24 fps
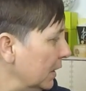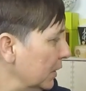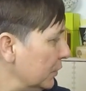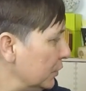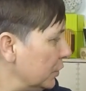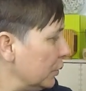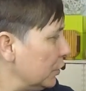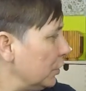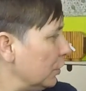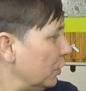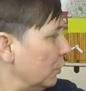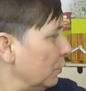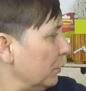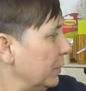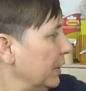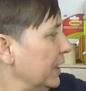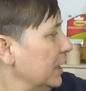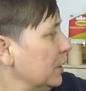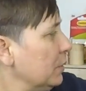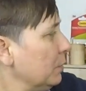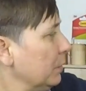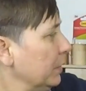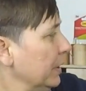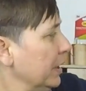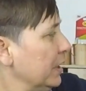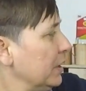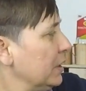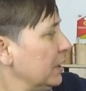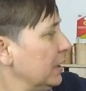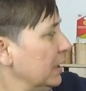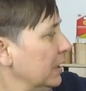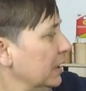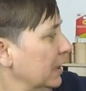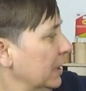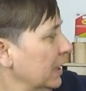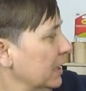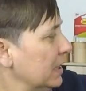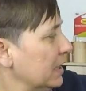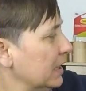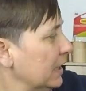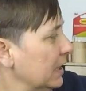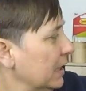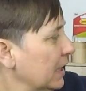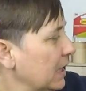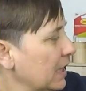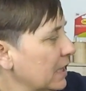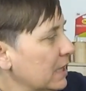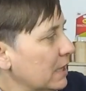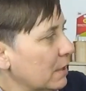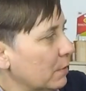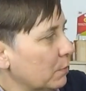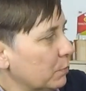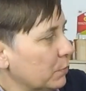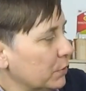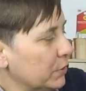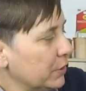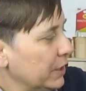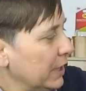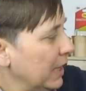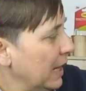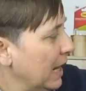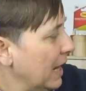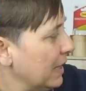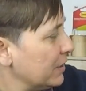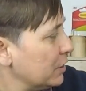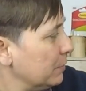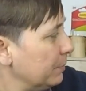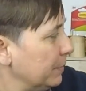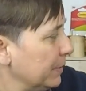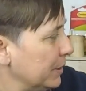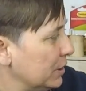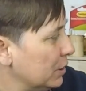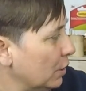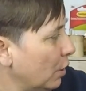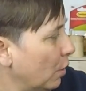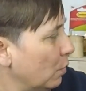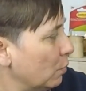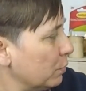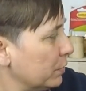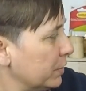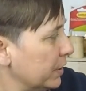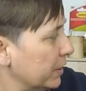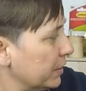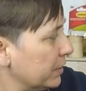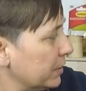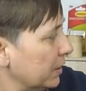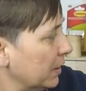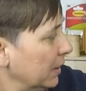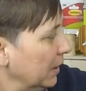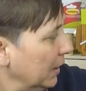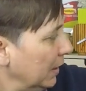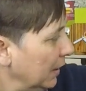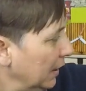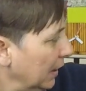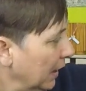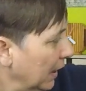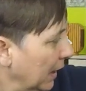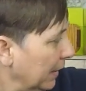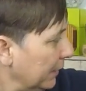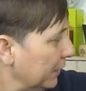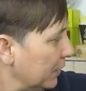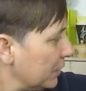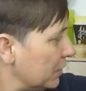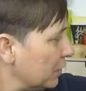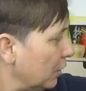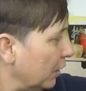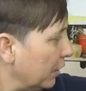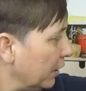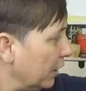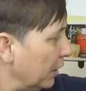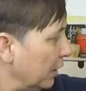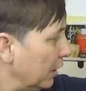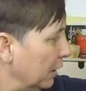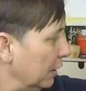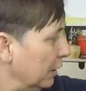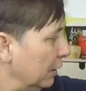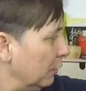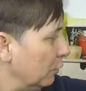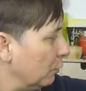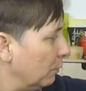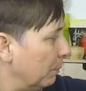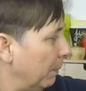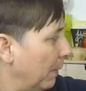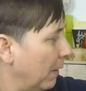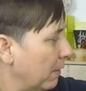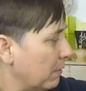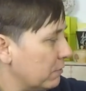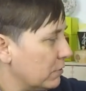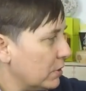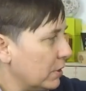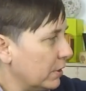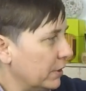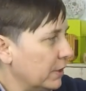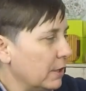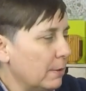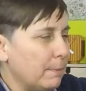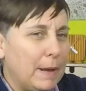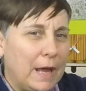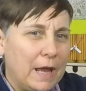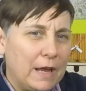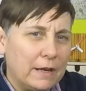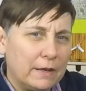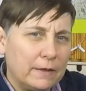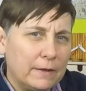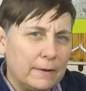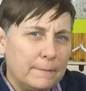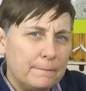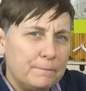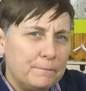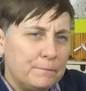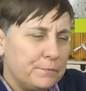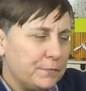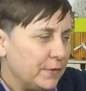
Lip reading: to do. This in here, they had to be soldered, and there's like a little box on the back,